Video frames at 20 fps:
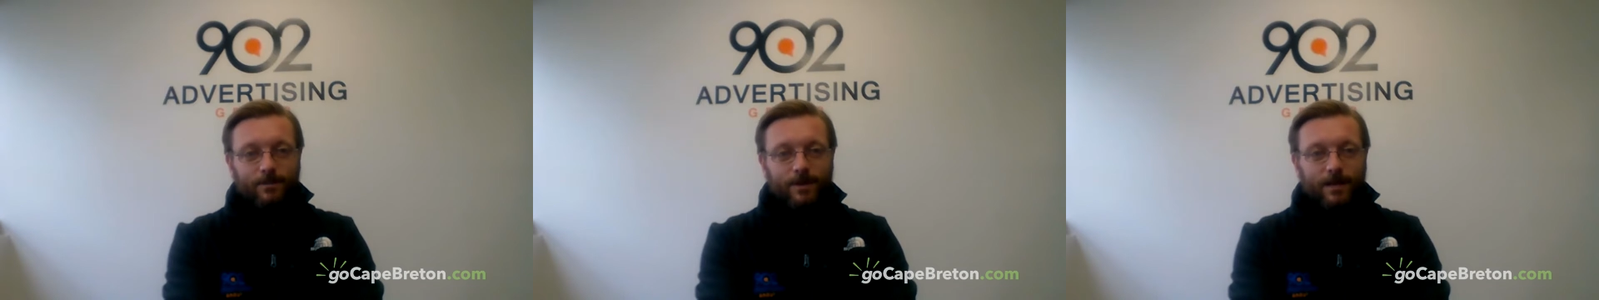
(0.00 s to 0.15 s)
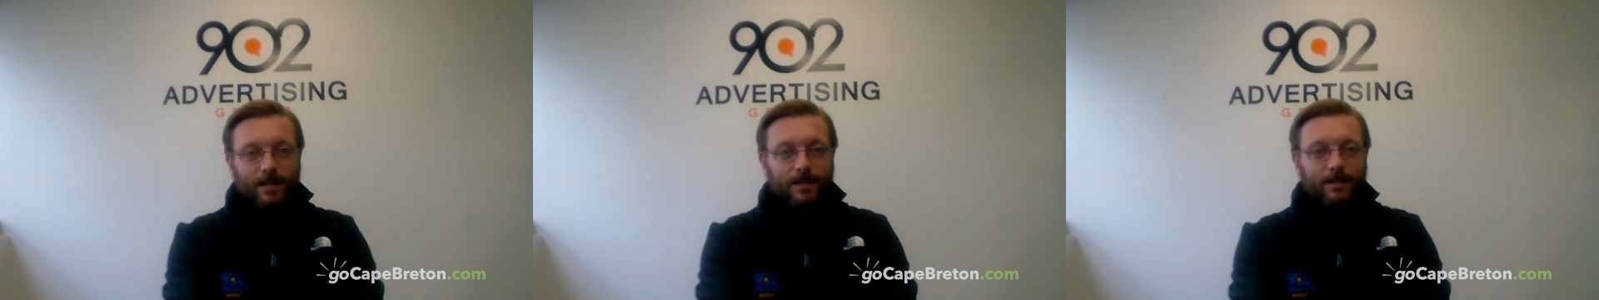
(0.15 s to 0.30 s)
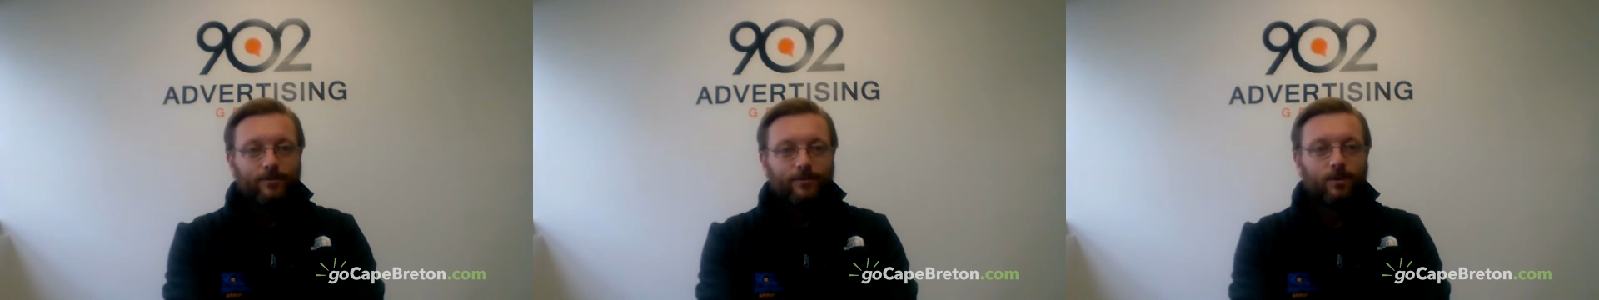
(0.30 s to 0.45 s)

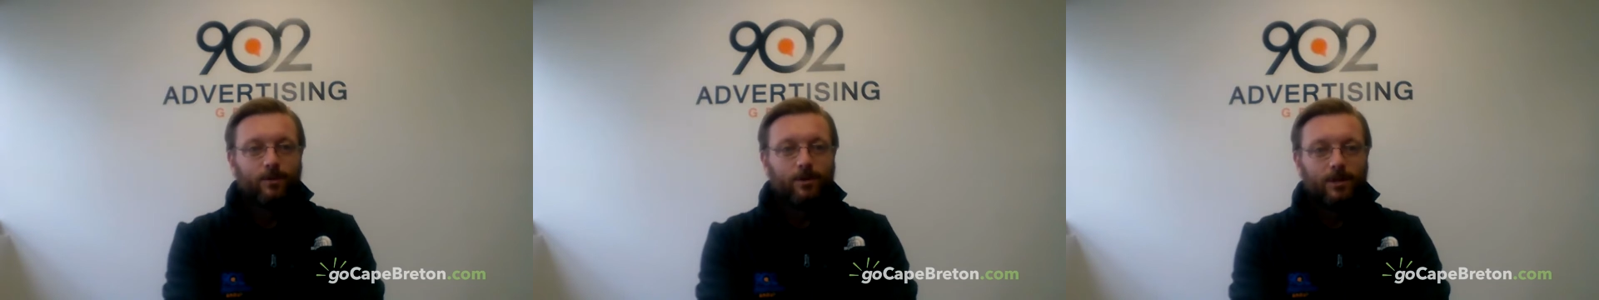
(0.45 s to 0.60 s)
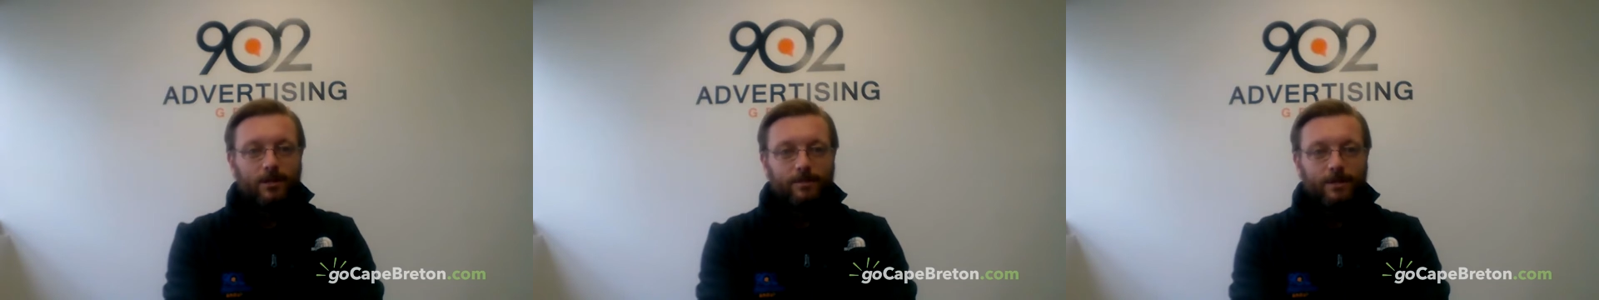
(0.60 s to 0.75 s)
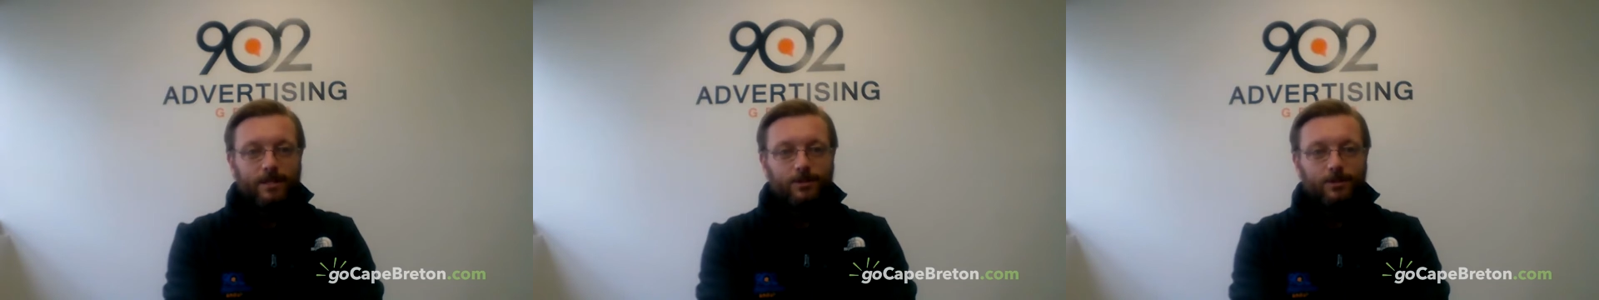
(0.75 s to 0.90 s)
well, if I'm going
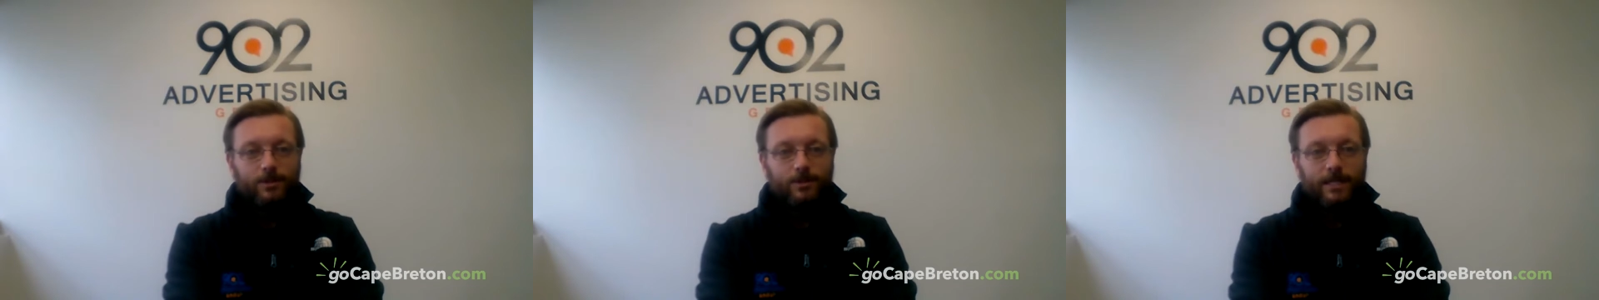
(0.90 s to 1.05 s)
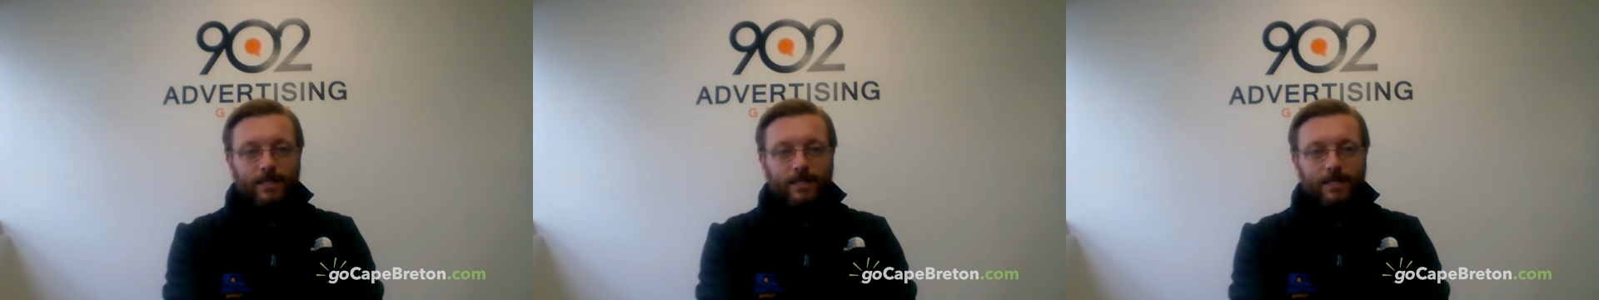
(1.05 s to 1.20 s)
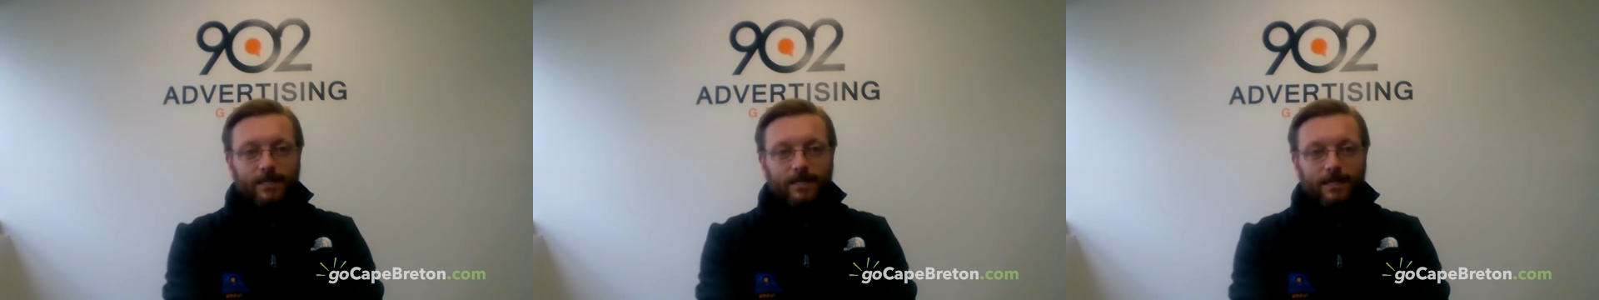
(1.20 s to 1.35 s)
to be
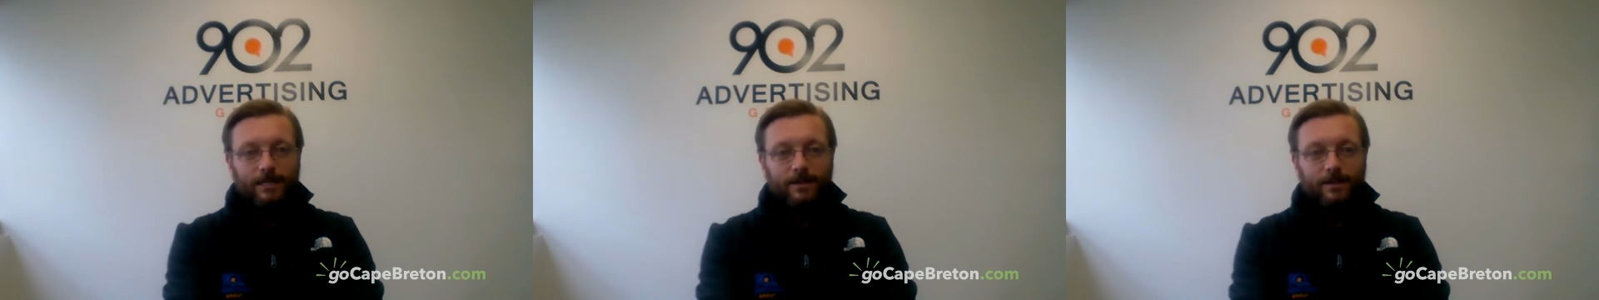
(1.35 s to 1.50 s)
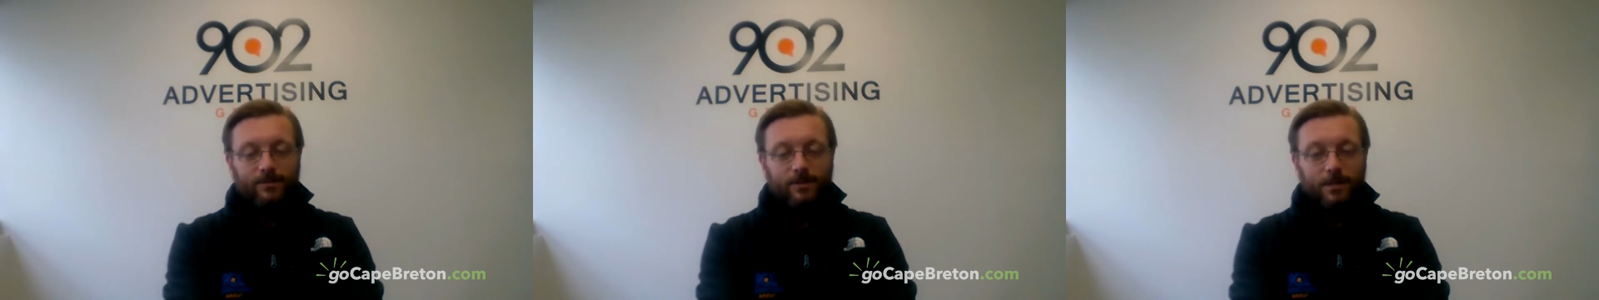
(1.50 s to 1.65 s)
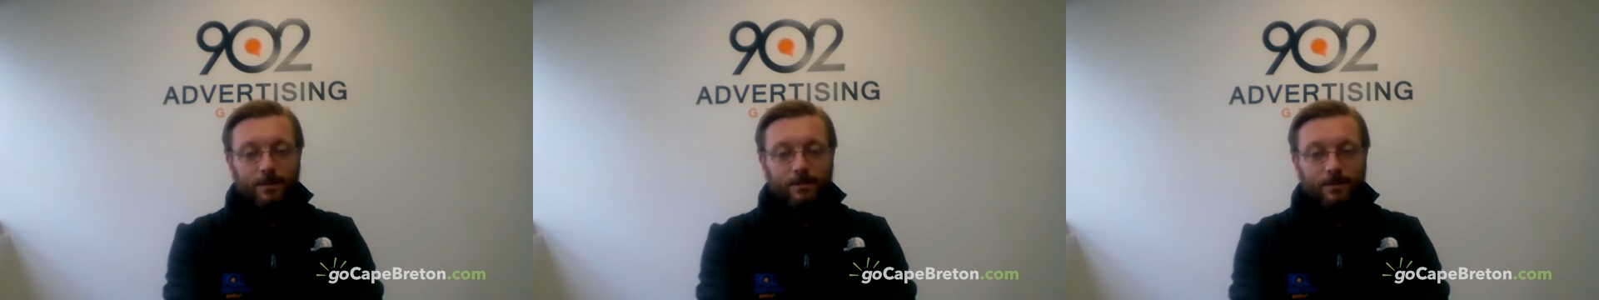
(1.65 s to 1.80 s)

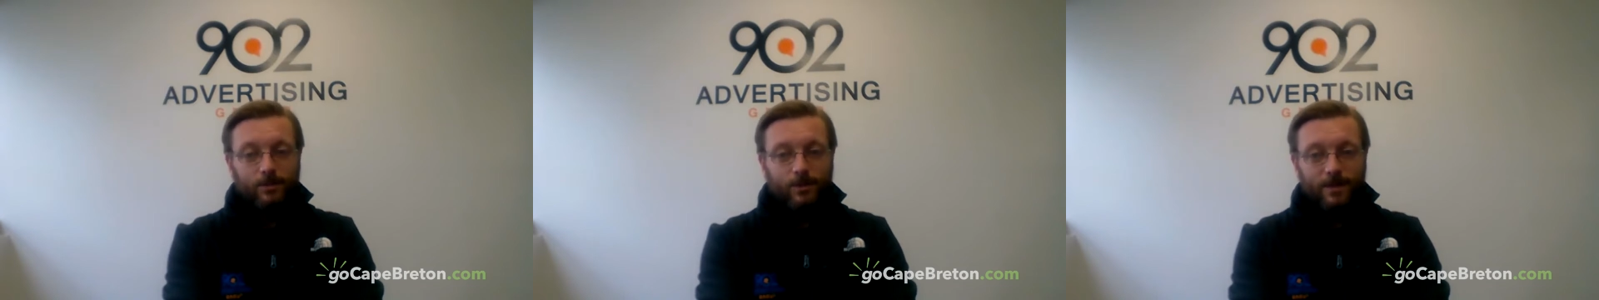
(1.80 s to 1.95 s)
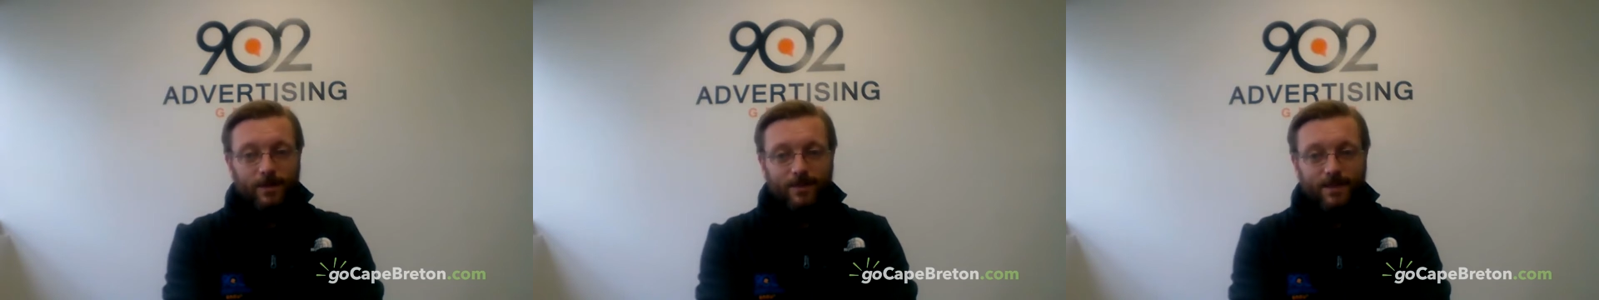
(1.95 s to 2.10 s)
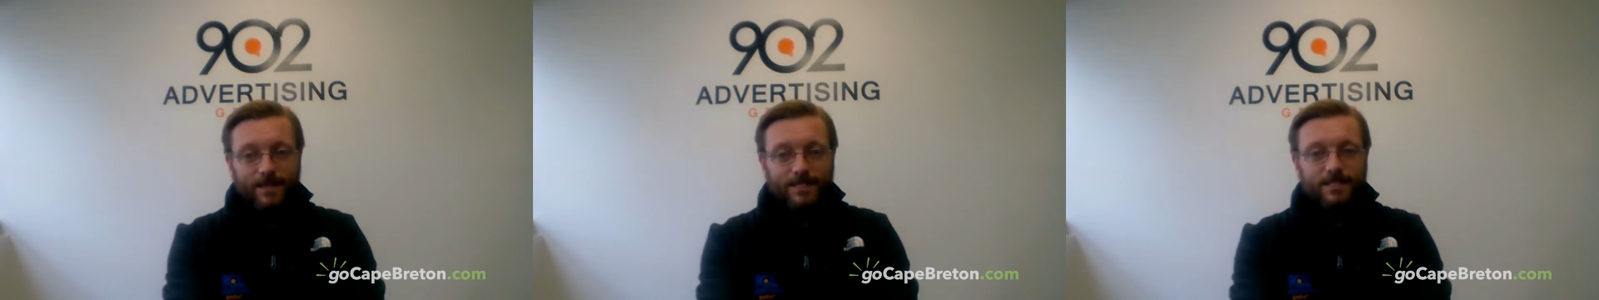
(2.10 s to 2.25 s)

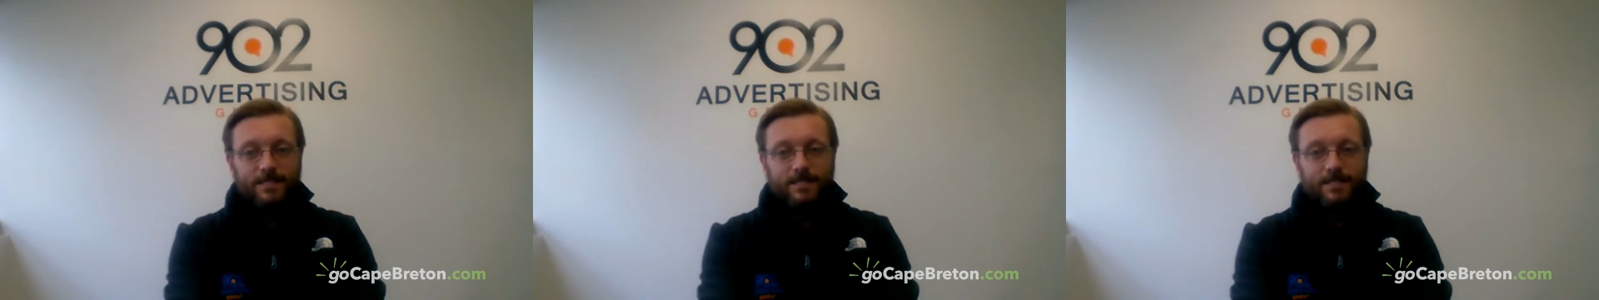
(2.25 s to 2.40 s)
doing this,